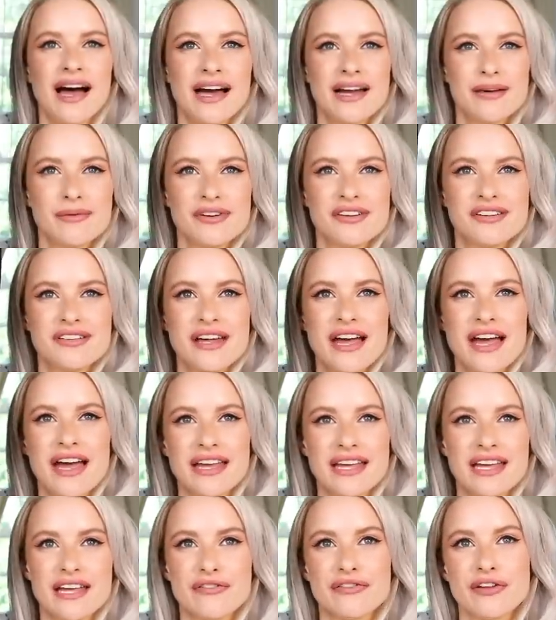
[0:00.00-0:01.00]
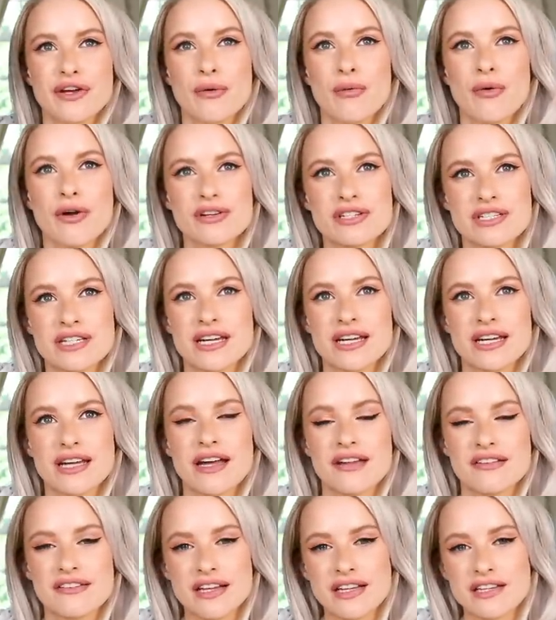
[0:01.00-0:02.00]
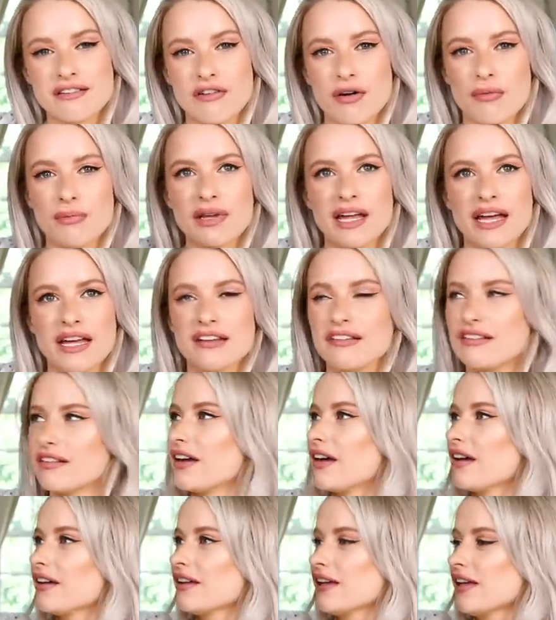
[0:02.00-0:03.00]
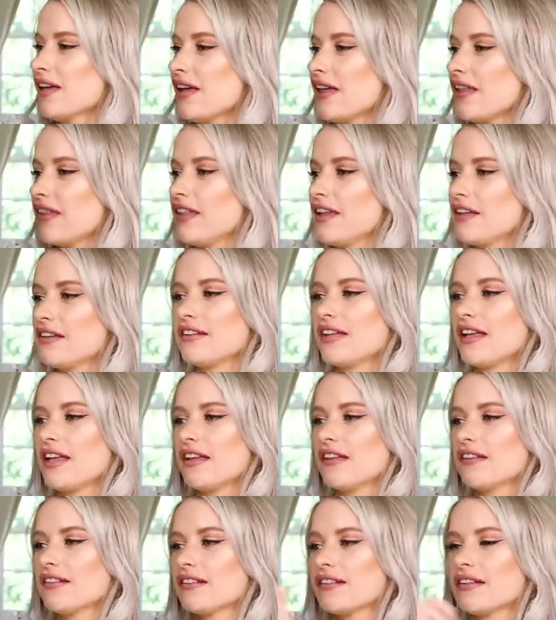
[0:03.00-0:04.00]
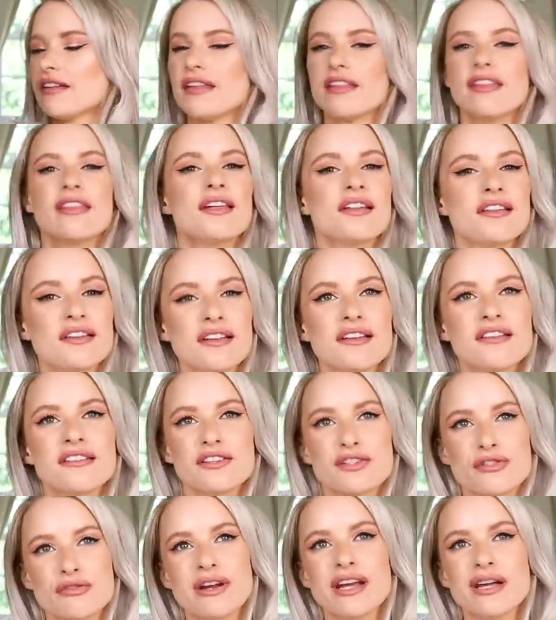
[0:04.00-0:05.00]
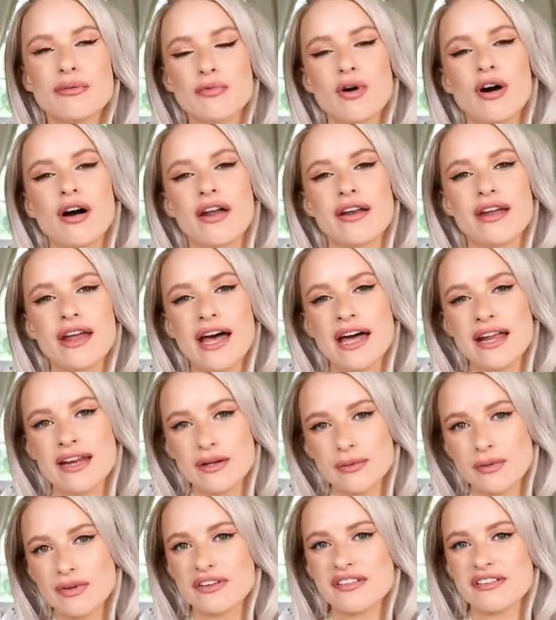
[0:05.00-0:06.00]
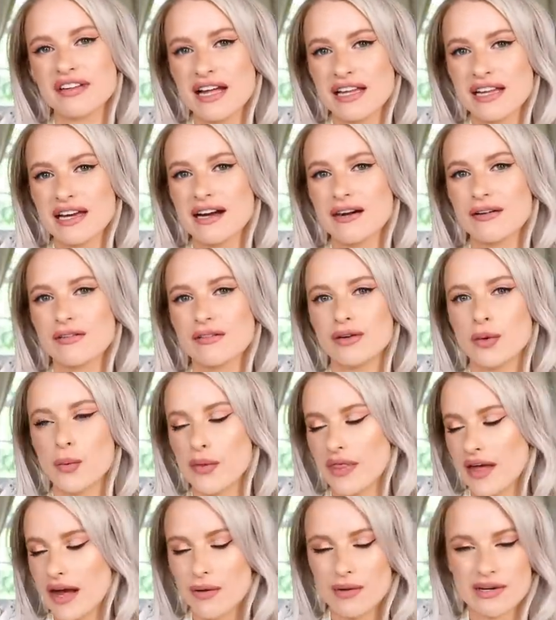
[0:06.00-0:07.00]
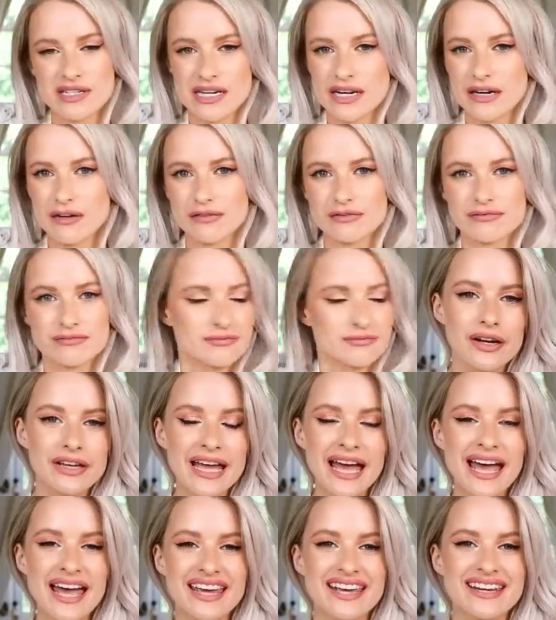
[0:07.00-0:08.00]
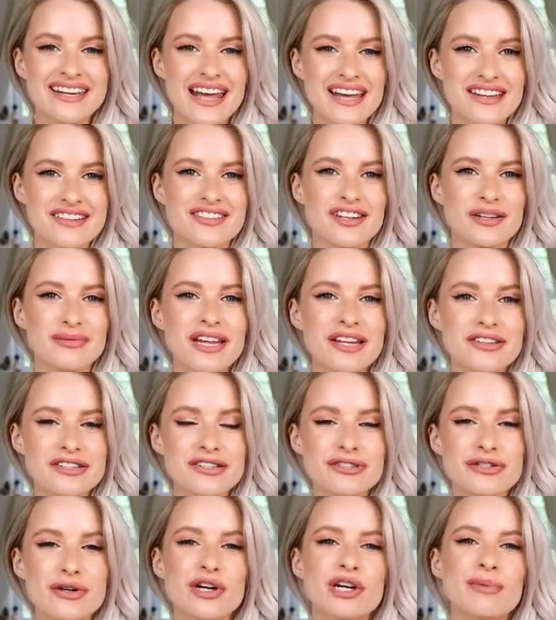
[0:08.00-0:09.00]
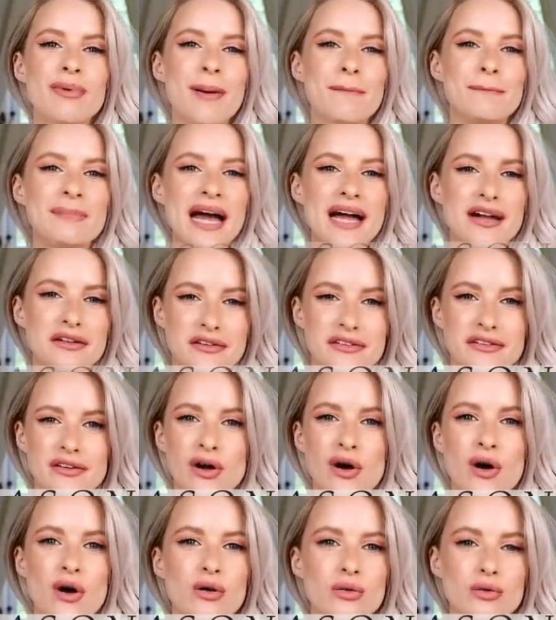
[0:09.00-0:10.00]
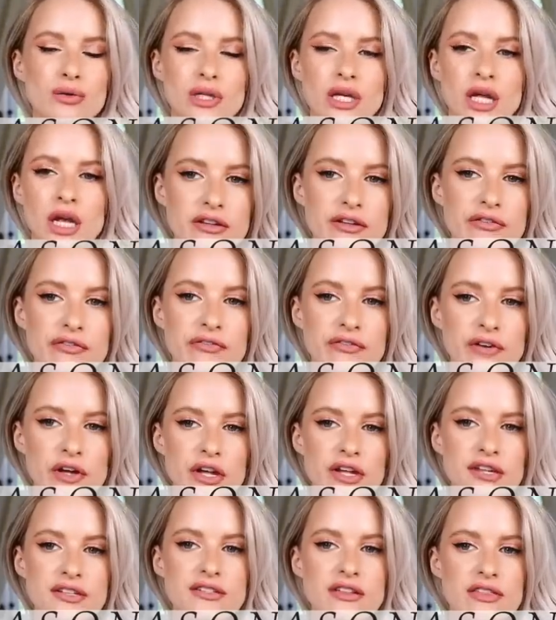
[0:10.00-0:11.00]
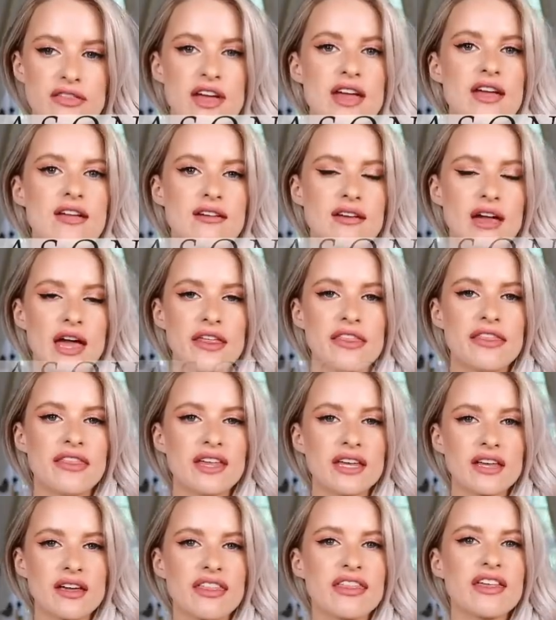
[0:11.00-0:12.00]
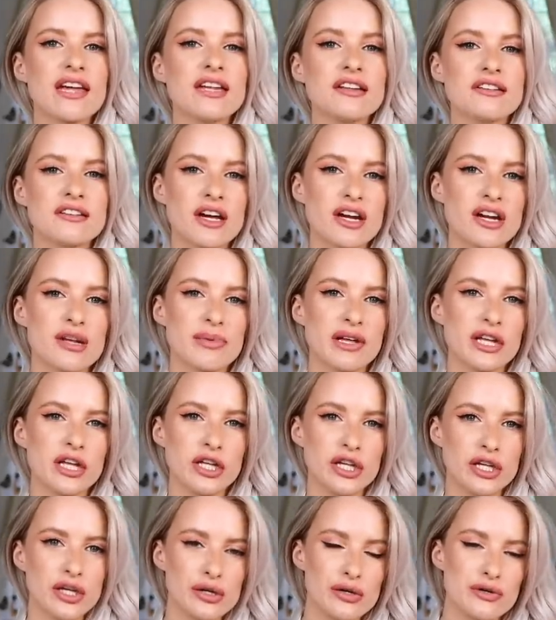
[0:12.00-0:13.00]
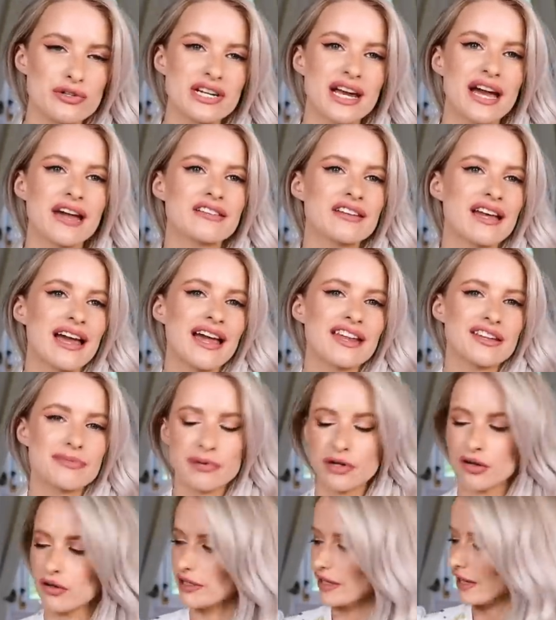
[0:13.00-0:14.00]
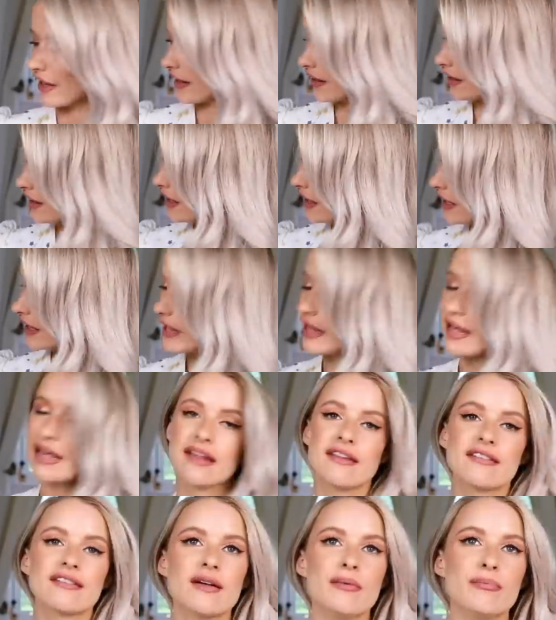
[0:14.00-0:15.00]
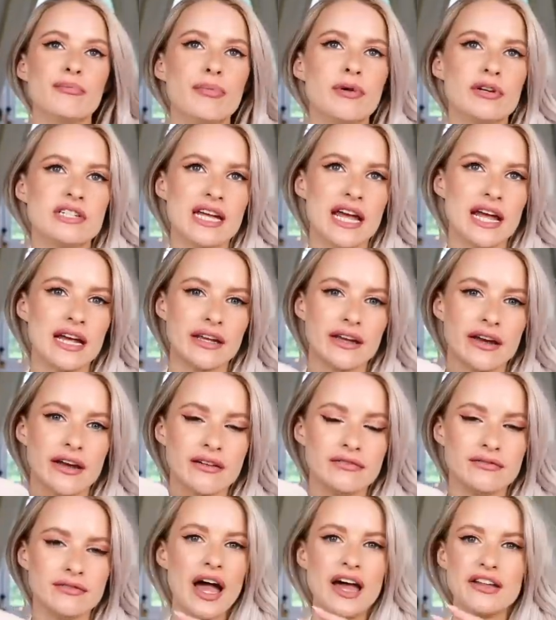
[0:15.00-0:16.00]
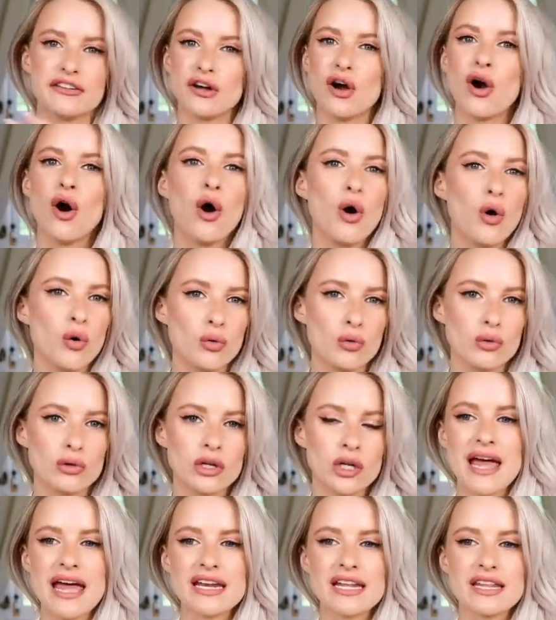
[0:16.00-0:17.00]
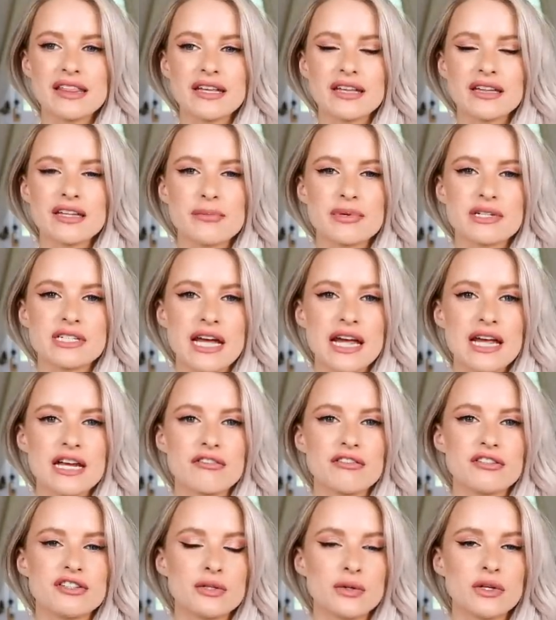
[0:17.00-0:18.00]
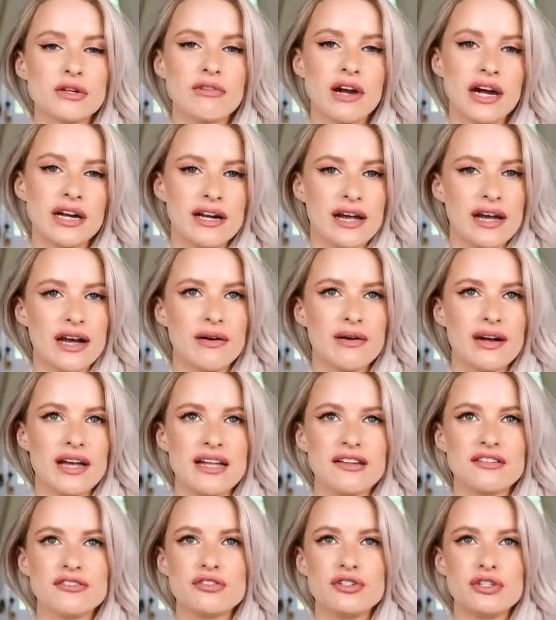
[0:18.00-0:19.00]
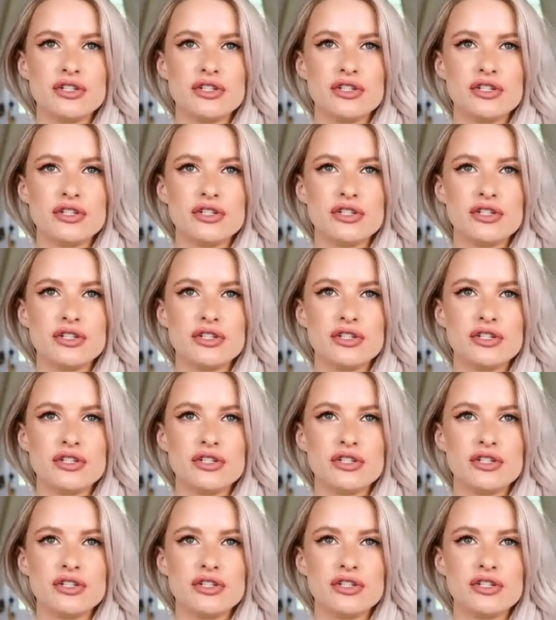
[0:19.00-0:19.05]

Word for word: I would say if you're wanting a Saint Laurent blazer, this is, this is the dream one, and it will sell out without a doubt. Okay, next up, let's just talk about bags as a whole. The first thing I think that is gonna be huge, as it has been all year, is Bottega as a whole. Anything that Bottega is doing right now is